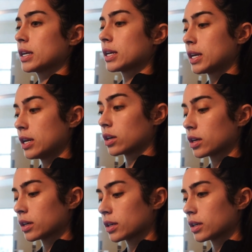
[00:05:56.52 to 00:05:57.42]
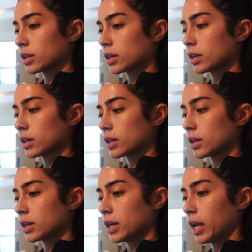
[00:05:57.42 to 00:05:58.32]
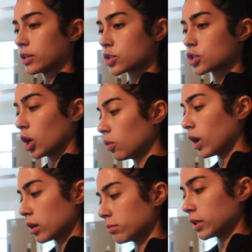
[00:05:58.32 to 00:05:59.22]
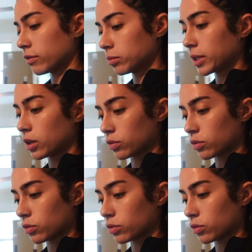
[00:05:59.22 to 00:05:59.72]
here is so unbelievably